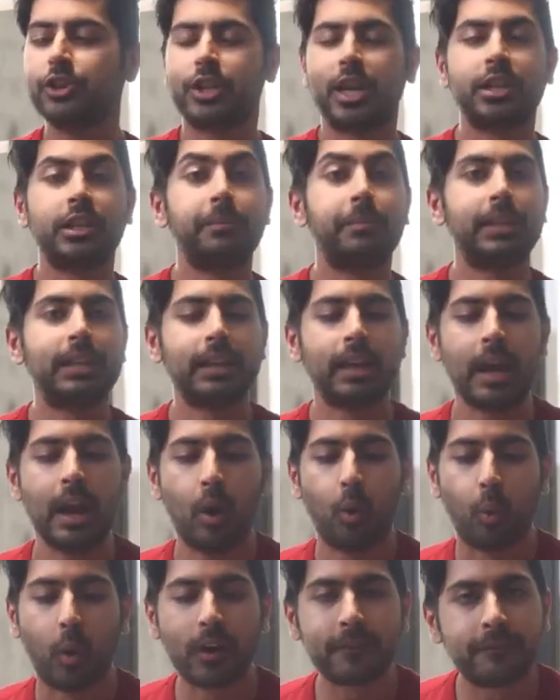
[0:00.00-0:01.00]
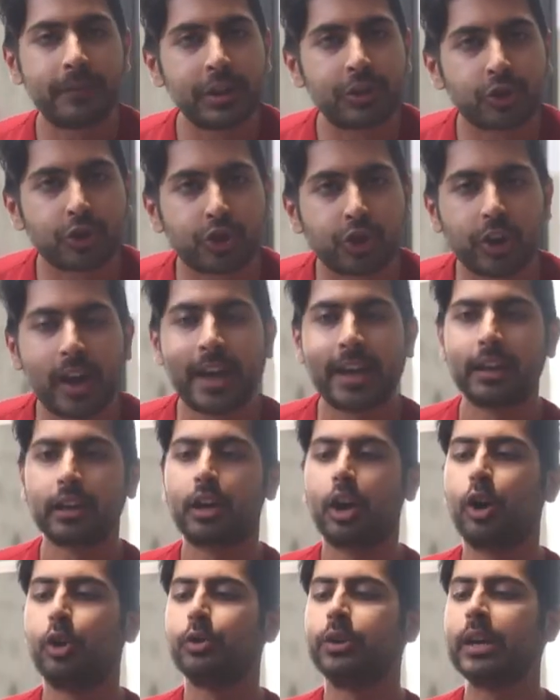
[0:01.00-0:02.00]
ChatGPT, what features should I
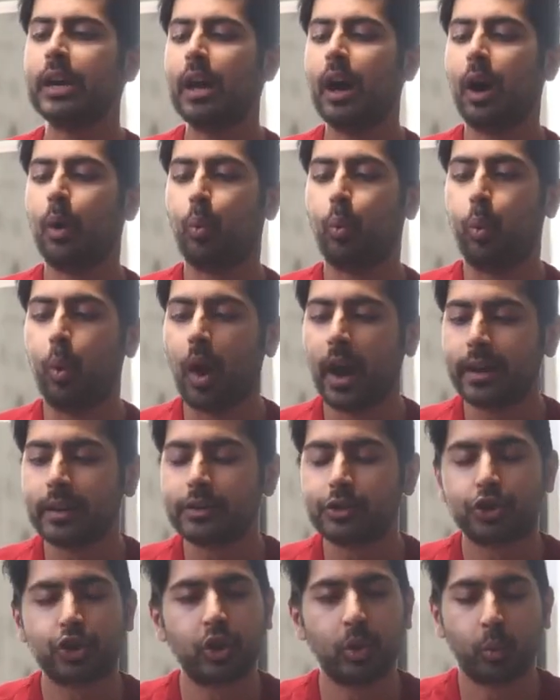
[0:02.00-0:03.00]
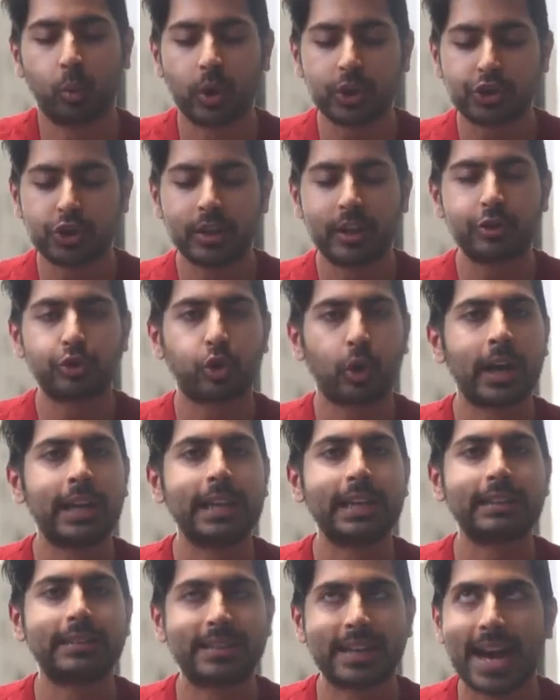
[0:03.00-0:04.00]
encode? What should the
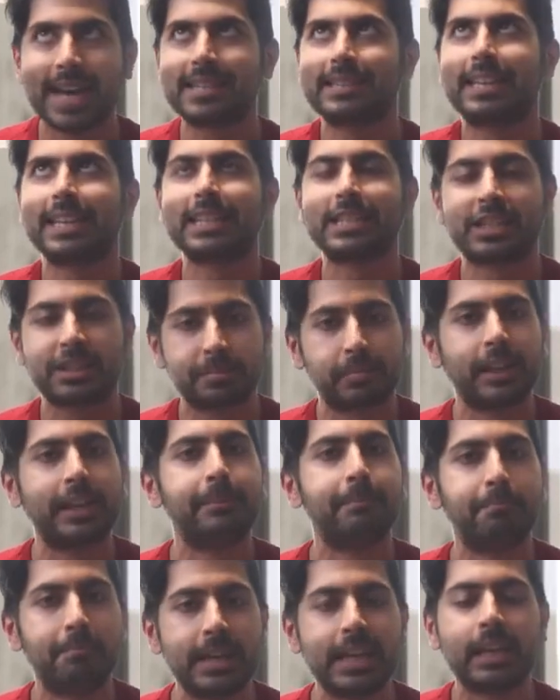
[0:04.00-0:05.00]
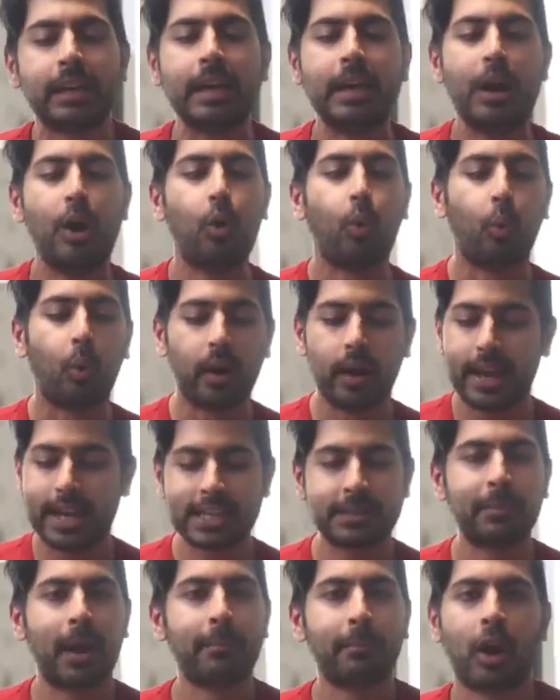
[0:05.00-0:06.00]
training testing split be?
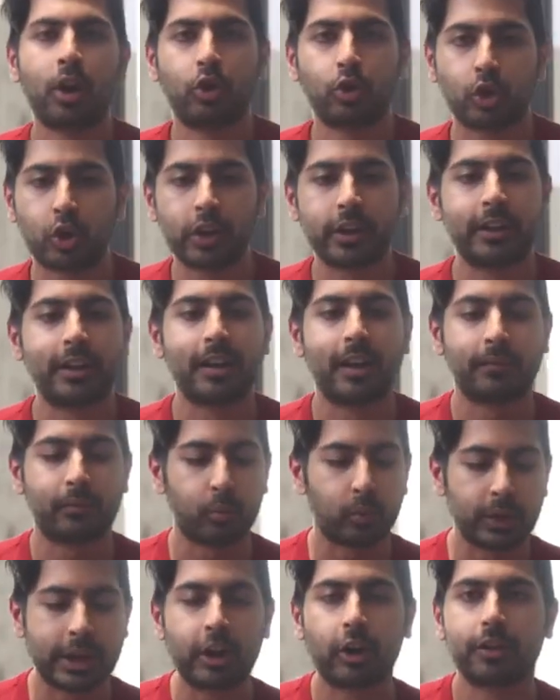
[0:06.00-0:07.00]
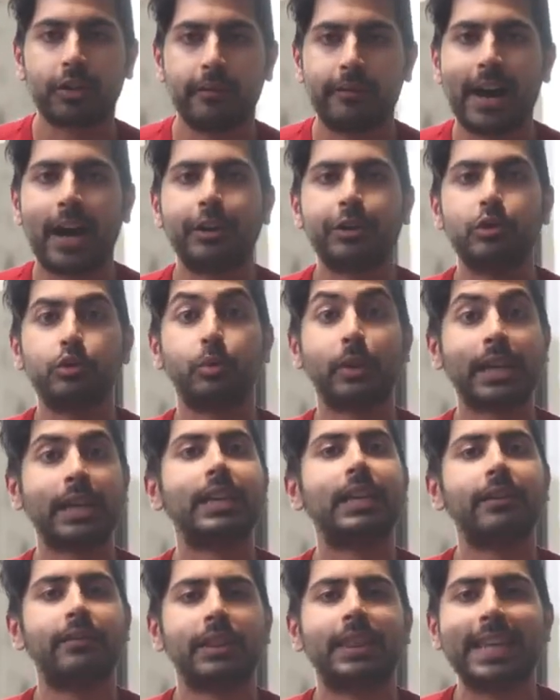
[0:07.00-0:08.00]
Is my model good enough? Here are the values. We can
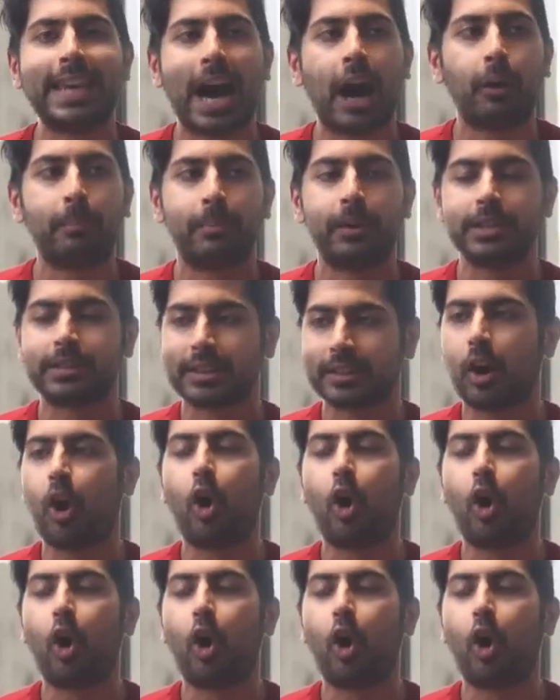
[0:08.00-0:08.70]
give it the outputs and